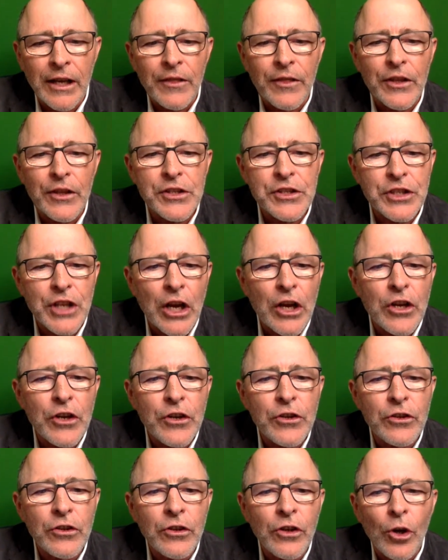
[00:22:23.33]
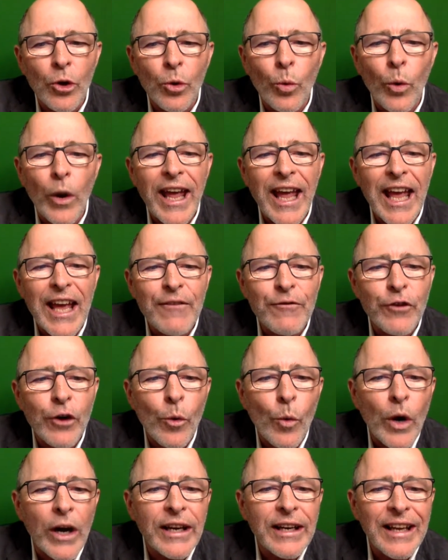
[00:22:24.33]
the zone where
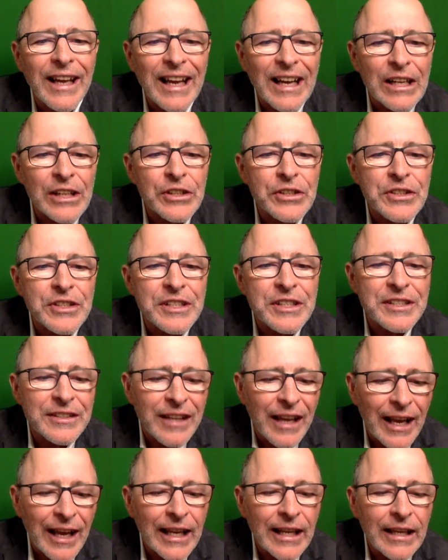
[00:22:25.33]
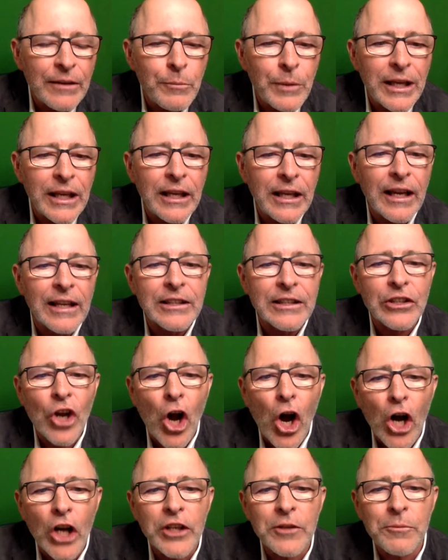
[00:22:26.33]
everyone else is telling me it
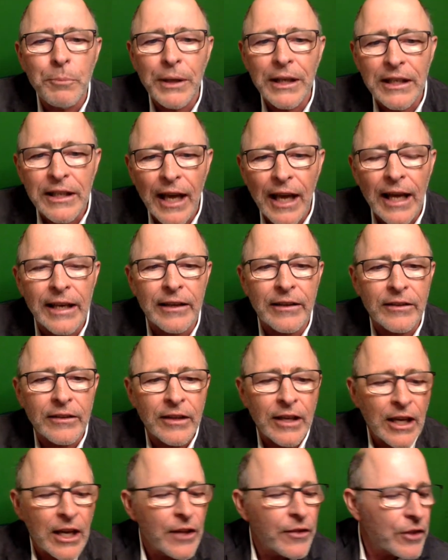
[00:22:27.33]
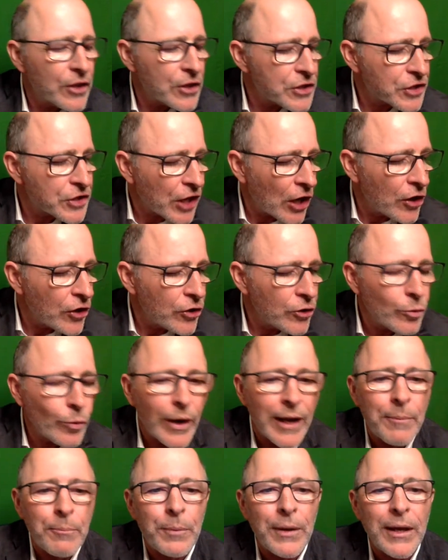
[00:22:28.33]
can't be done, the zone
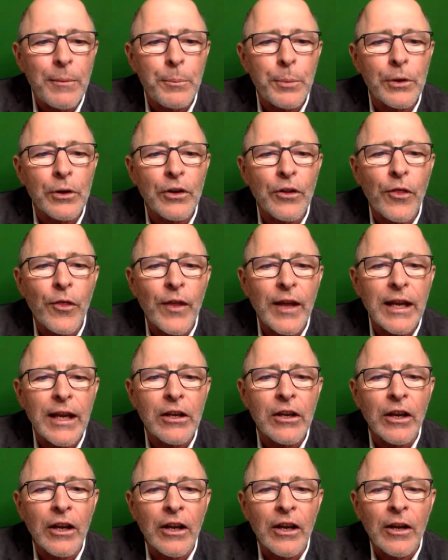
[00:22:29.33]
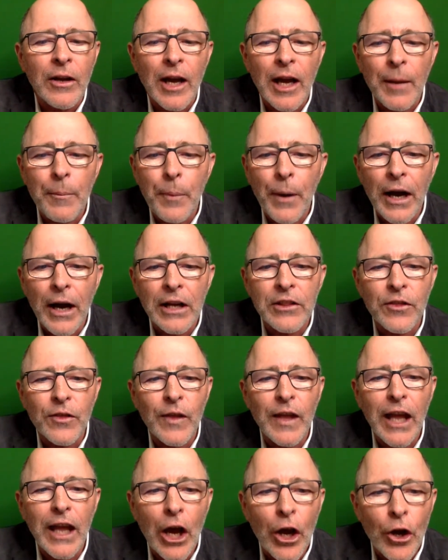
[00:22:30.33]
where people think about
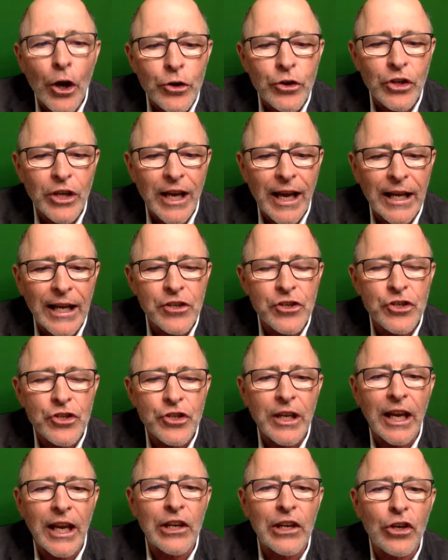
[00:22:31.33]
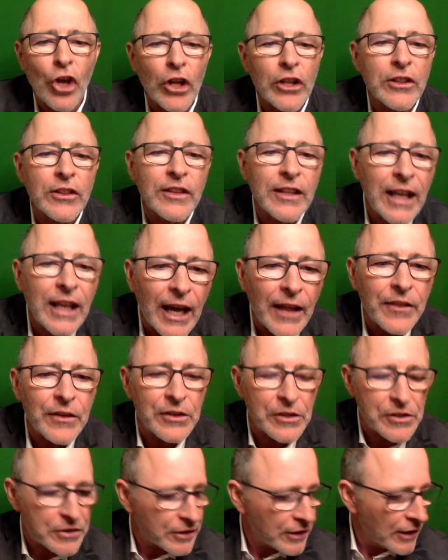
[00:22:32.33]
their own country and not the
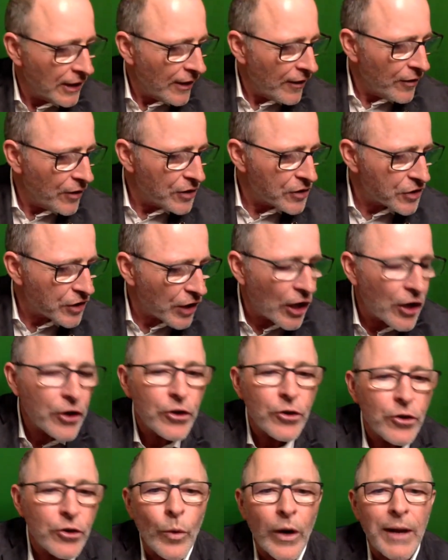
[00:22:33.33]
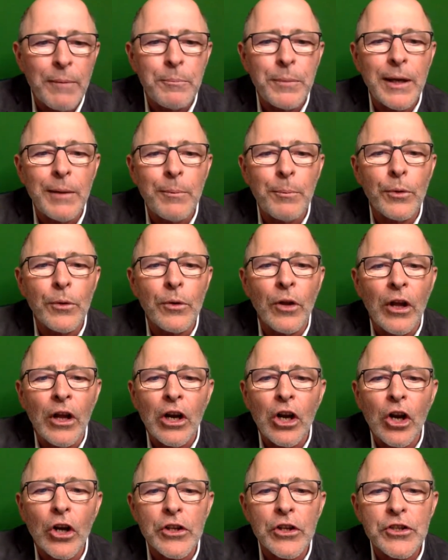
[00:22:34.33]
others, the zone where people
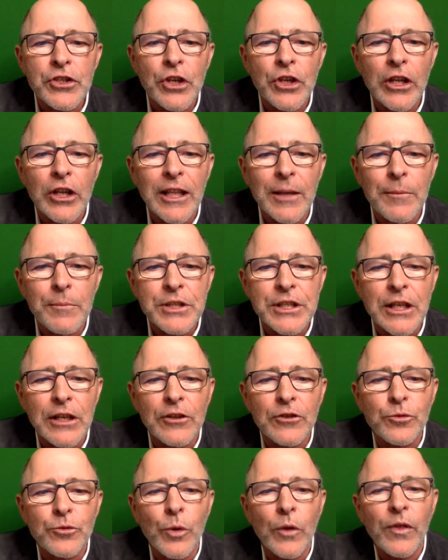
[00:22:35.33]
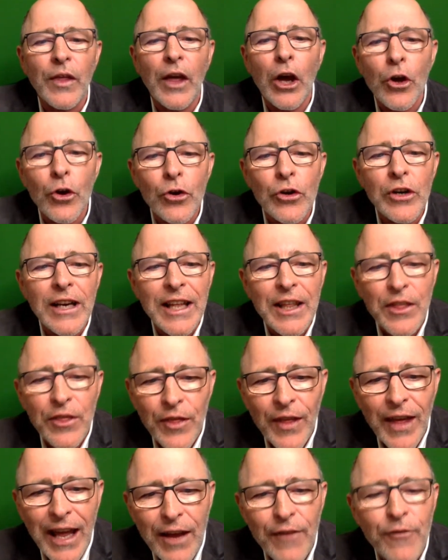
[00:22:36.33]
concern themselves with only
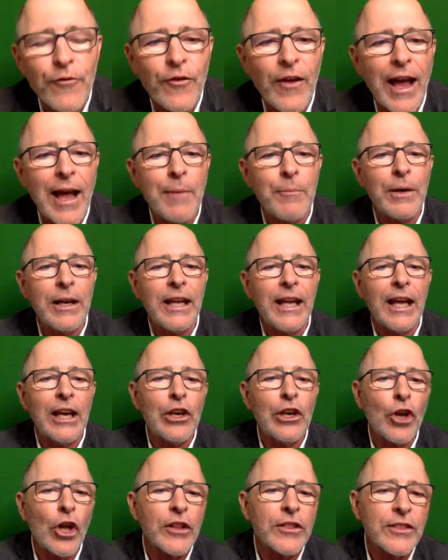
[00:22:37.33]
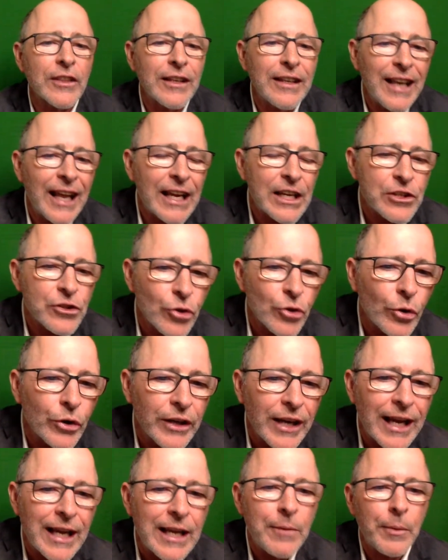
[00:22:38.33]
their family and not the next door
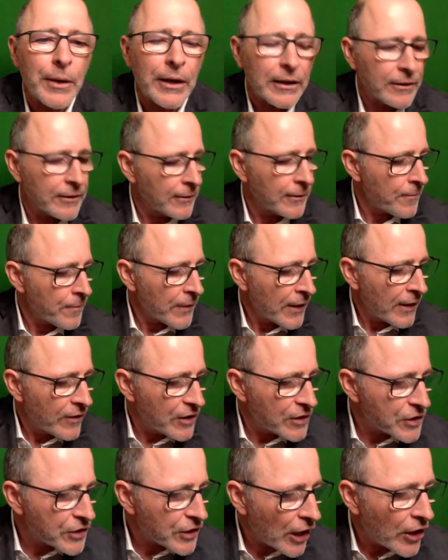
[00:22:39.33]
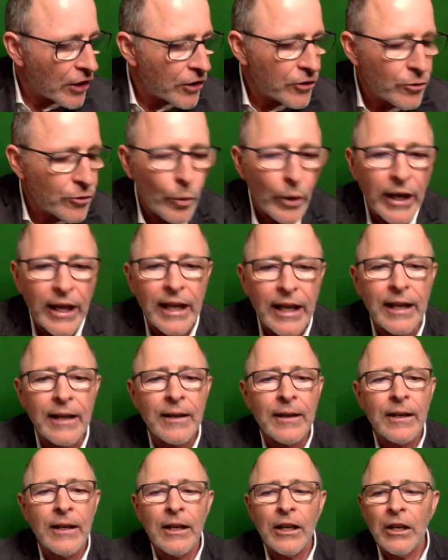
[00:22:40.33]
neighbor, the zone where
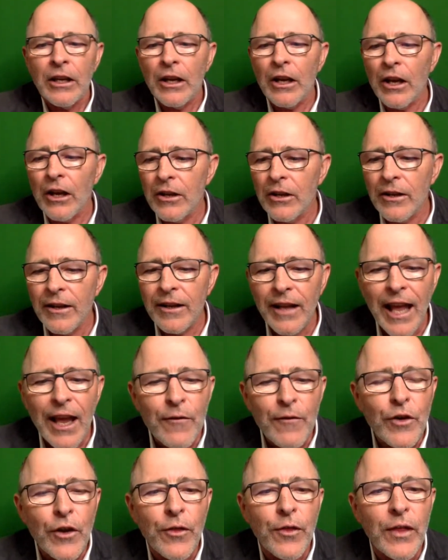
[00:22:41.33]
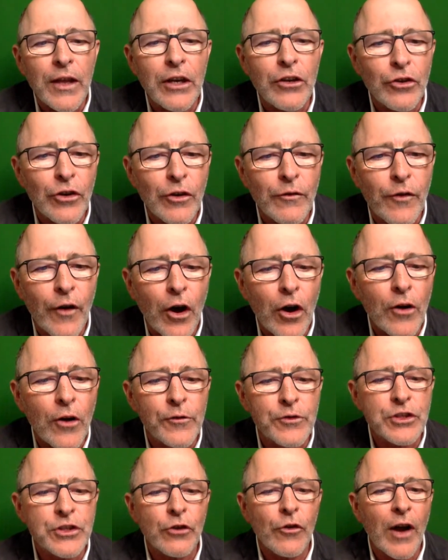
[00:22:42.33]
everything
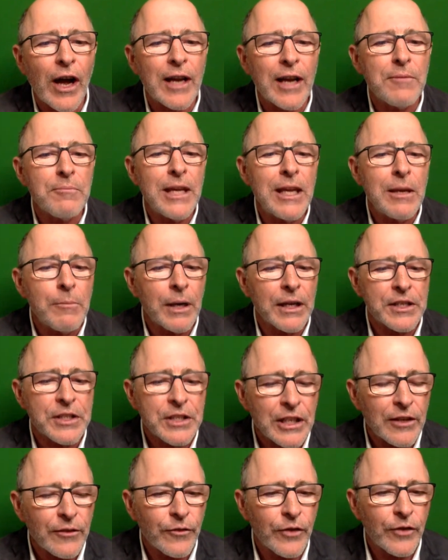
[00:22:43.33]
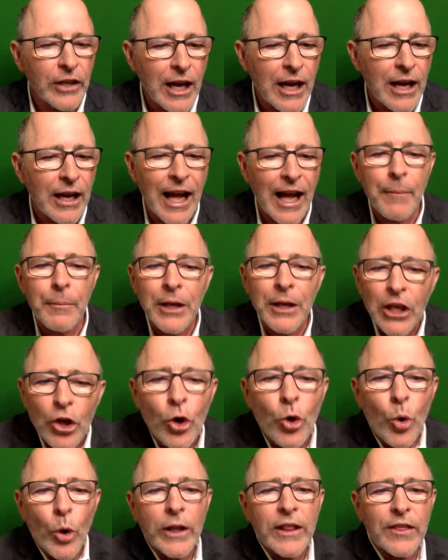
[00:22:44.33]
revolves around me, myself, and I. I'm going to
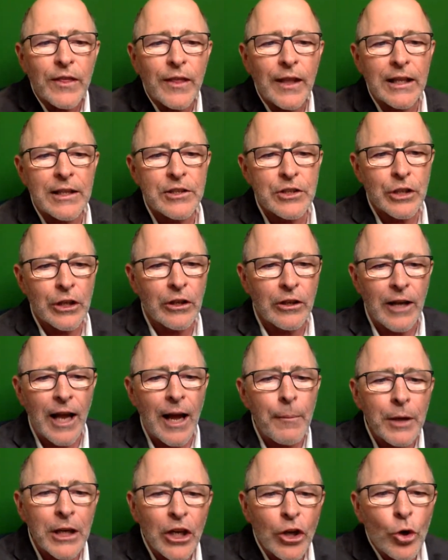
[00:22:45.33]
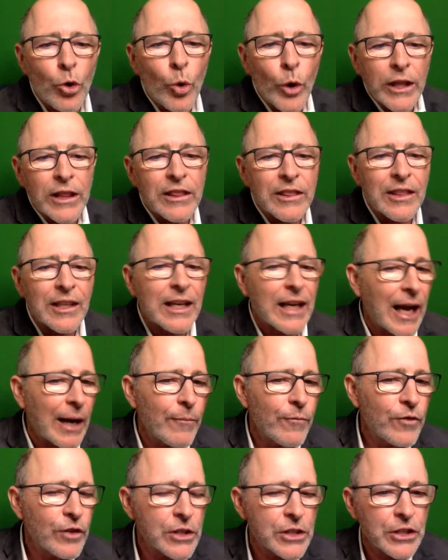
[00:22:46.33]
quit that zone. I'm going to quit the
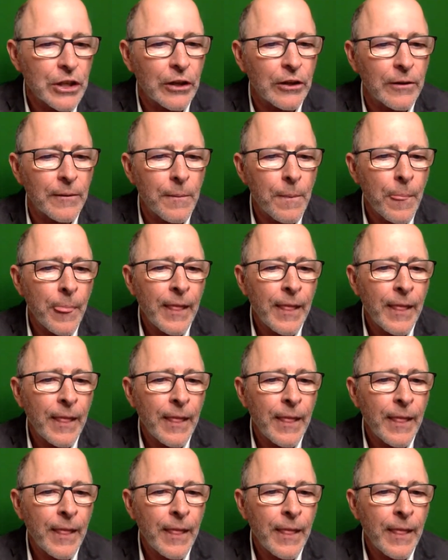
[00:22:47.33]
comfort zone.